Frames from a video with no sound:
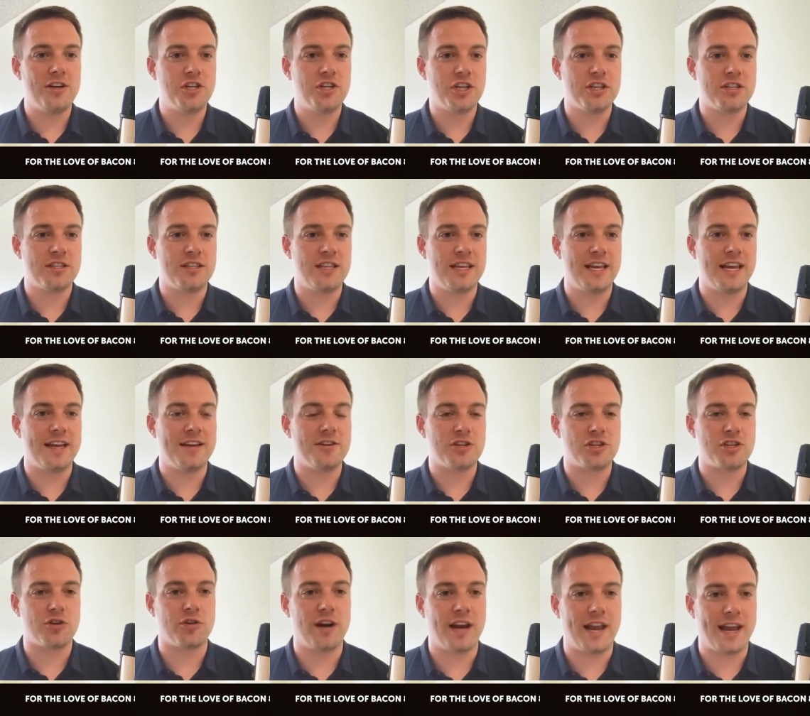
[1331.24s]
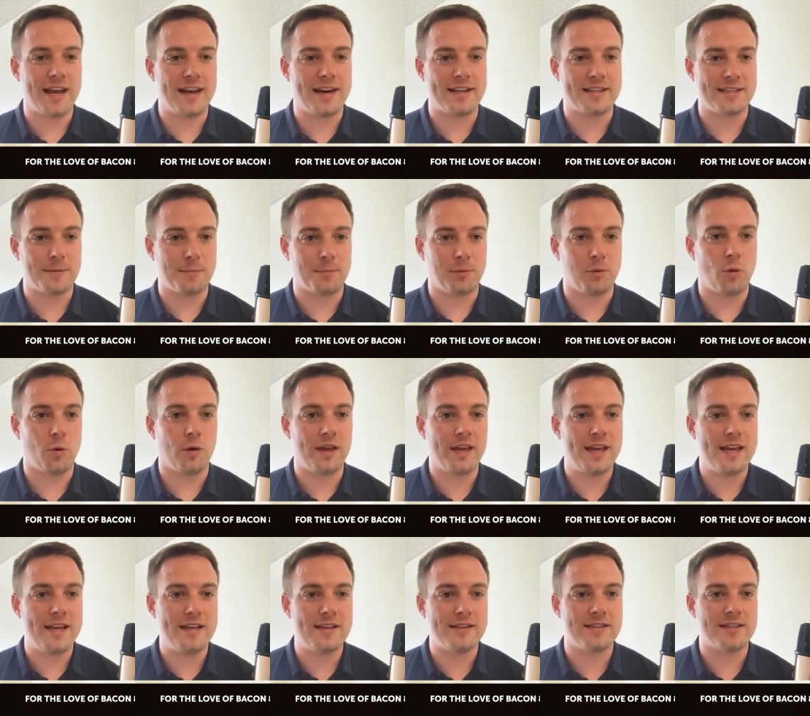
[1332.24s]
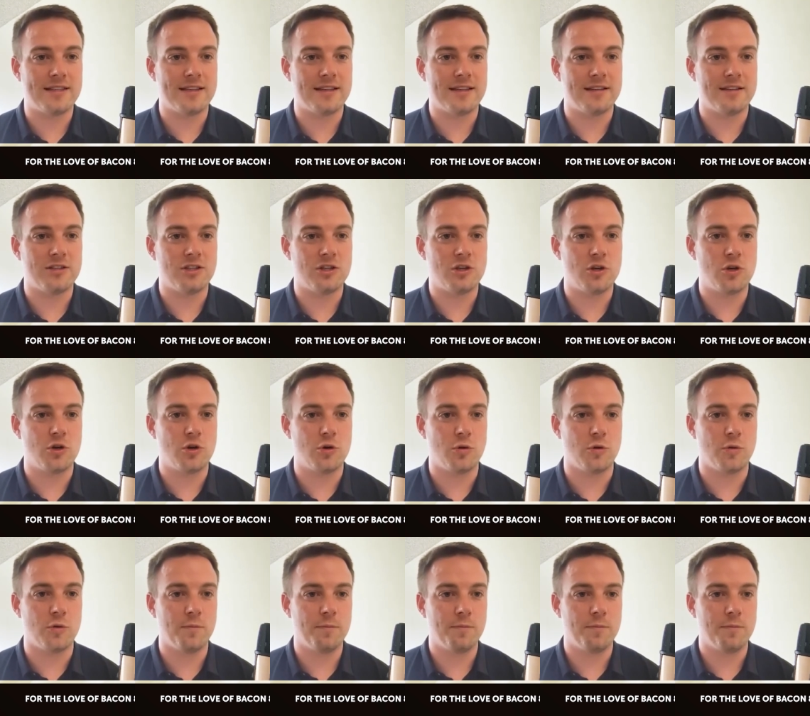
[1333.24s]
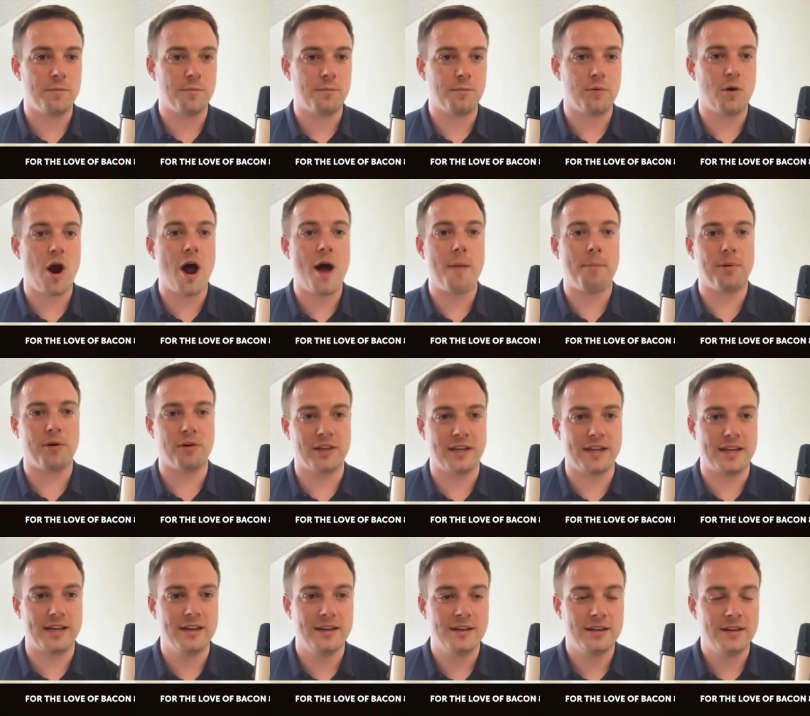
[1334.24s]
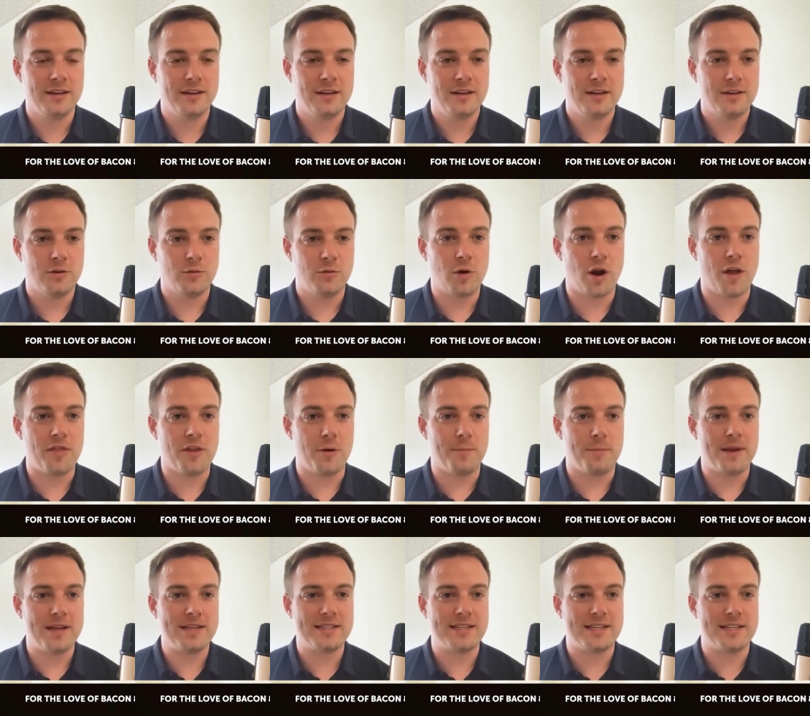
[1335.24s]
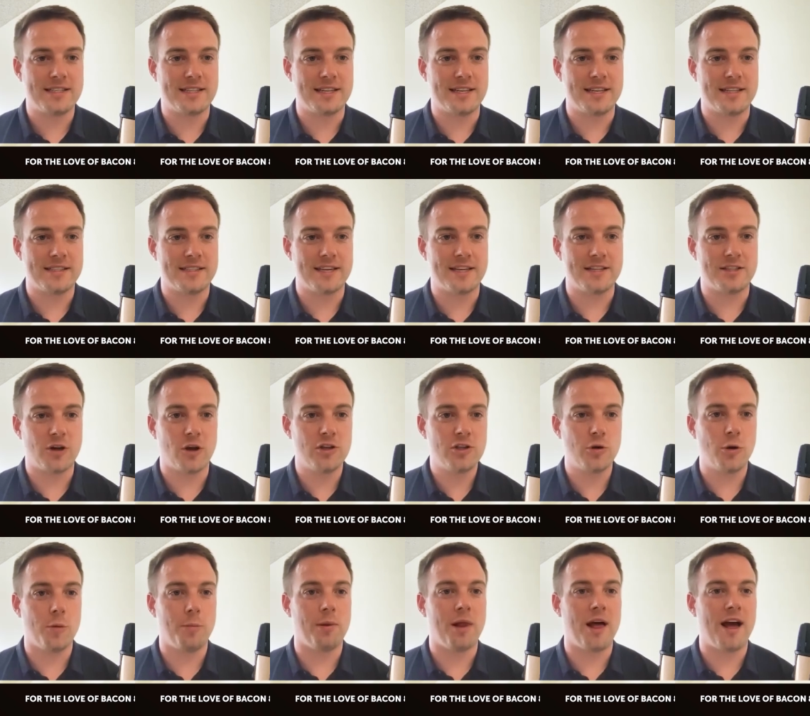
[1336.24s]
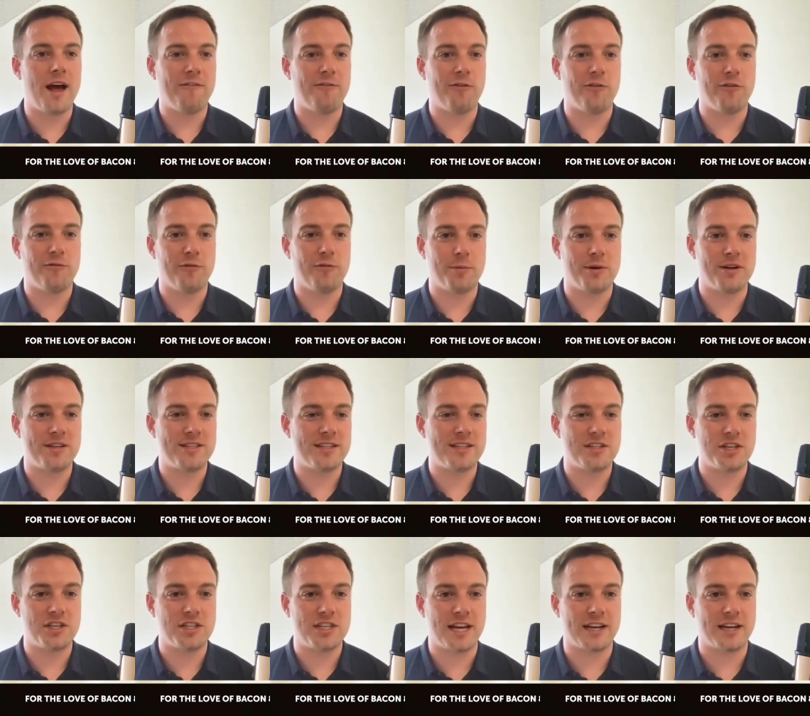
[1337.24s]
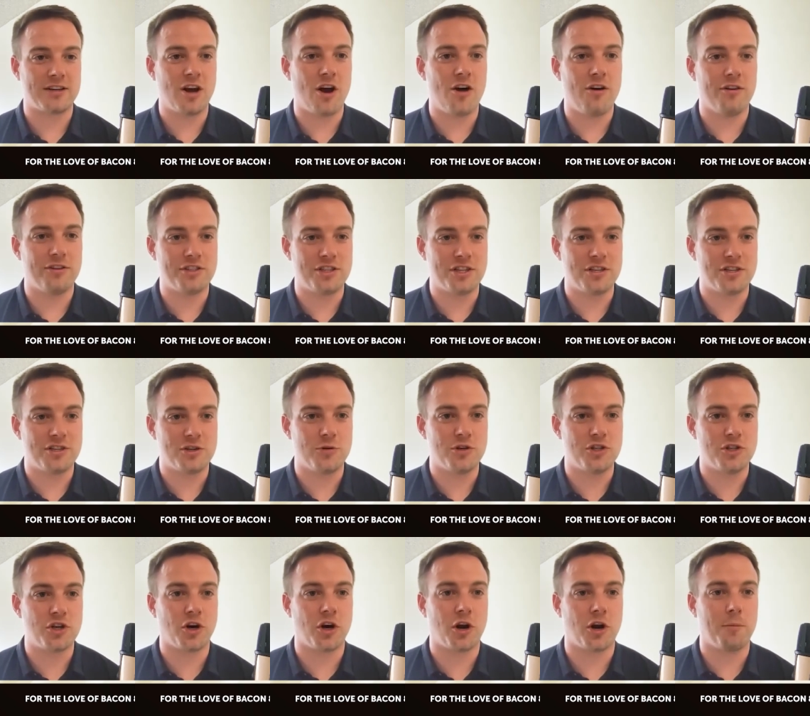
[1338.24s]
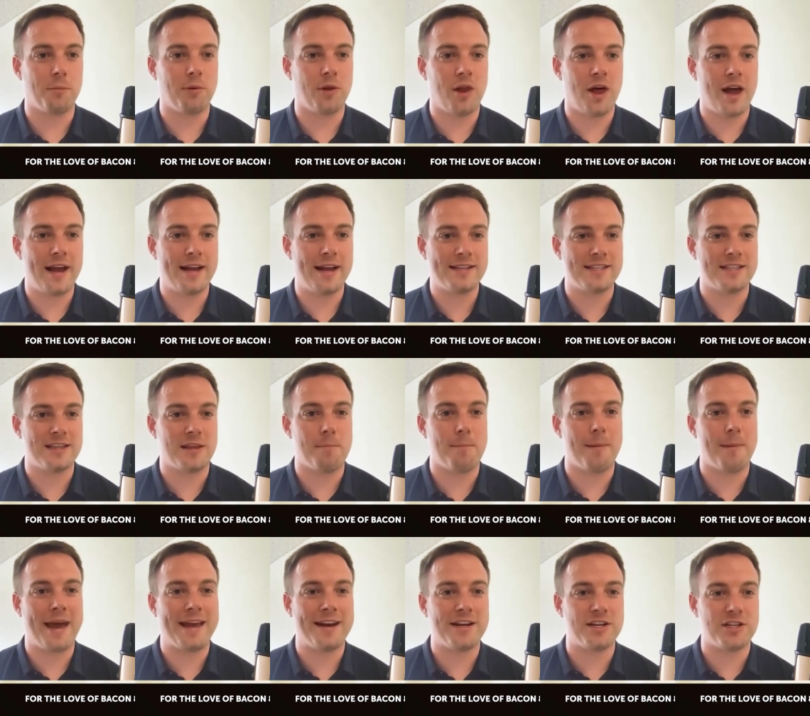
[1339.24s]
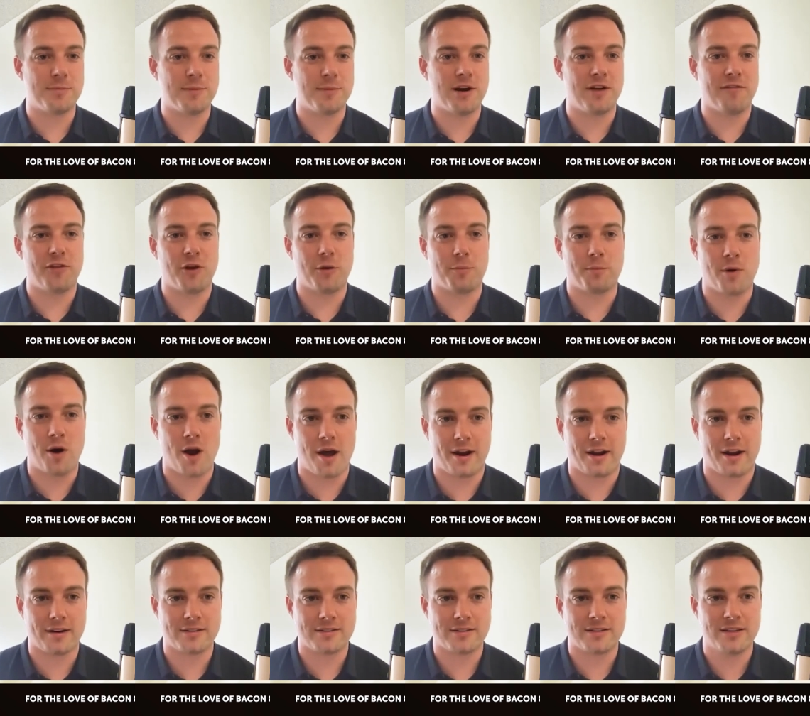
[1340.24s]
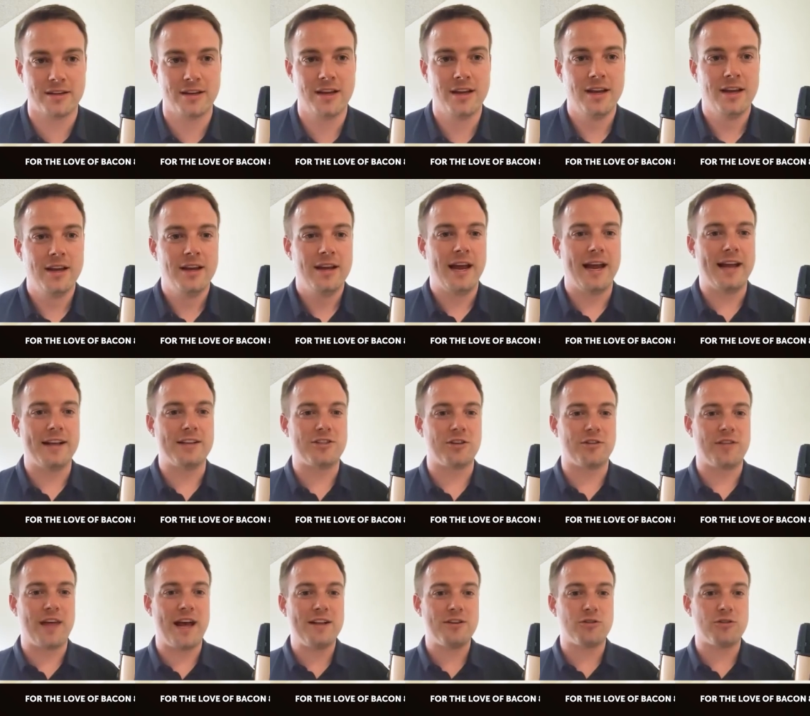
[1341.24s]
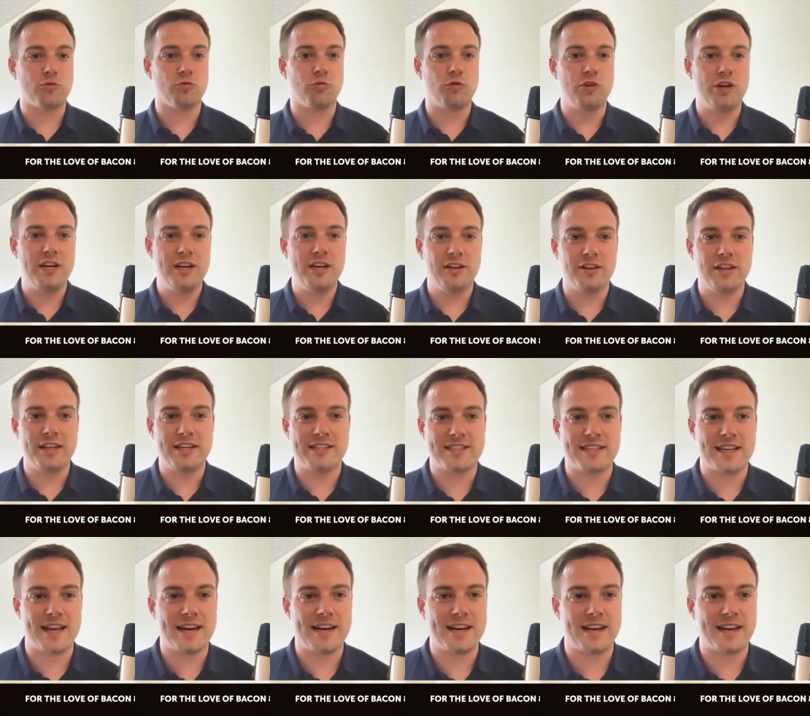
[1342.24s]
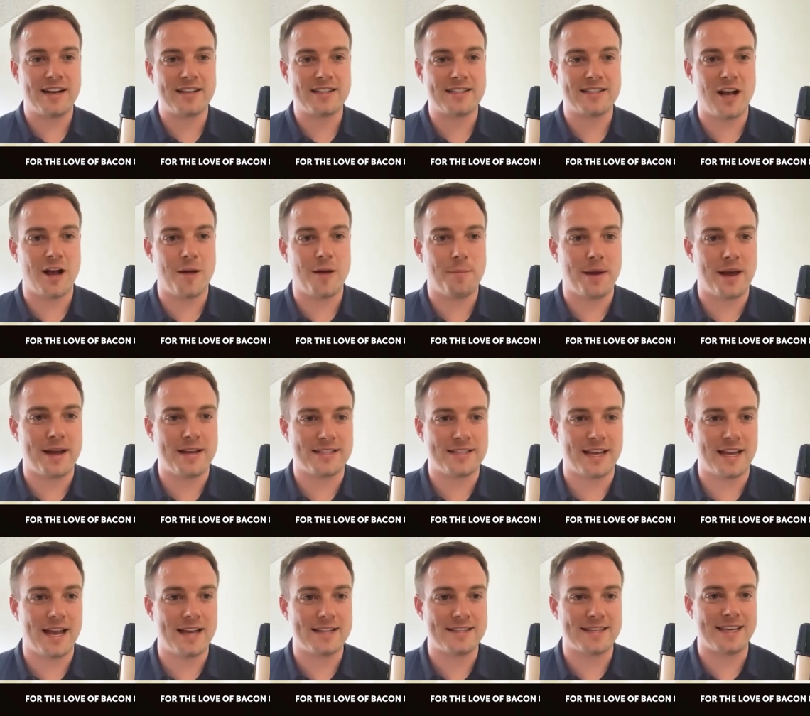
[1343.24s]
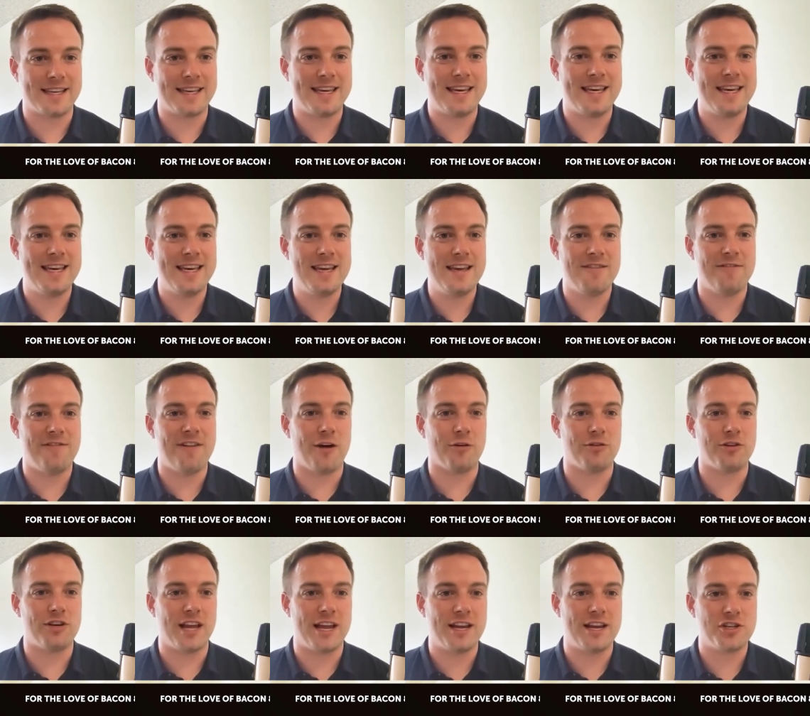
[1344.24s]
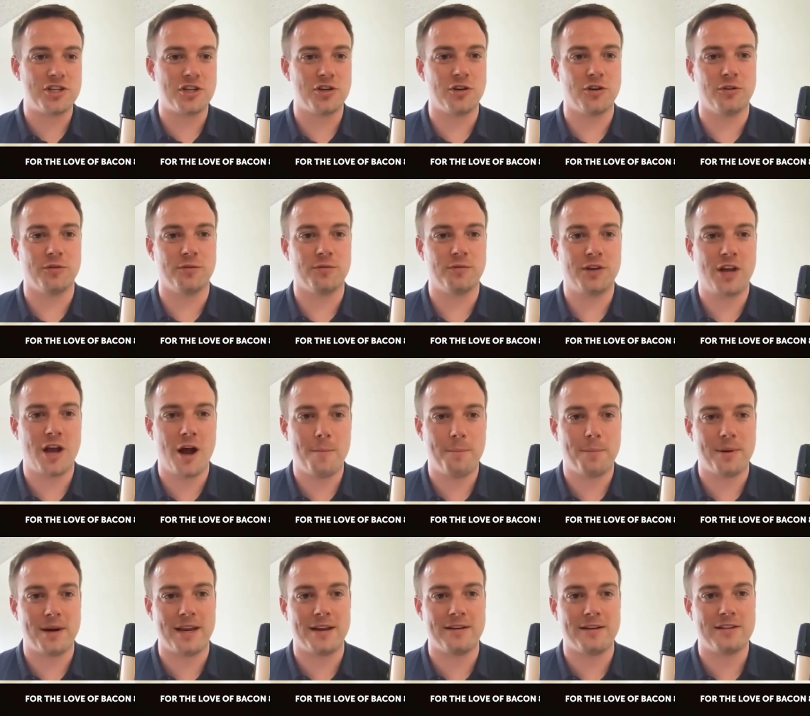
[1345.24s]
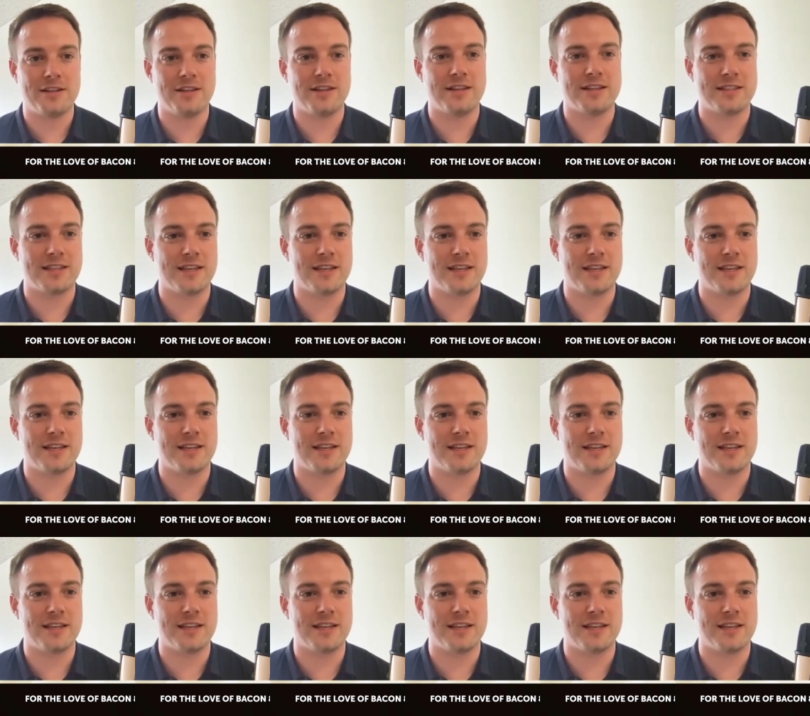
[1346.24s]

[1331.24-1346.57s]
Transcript: just the industry and its employees to properly run their businesses. It's also a platform for precision technologies to ensure compliance in the management of their products. And so that's really setting us up as a as a key foundational company to this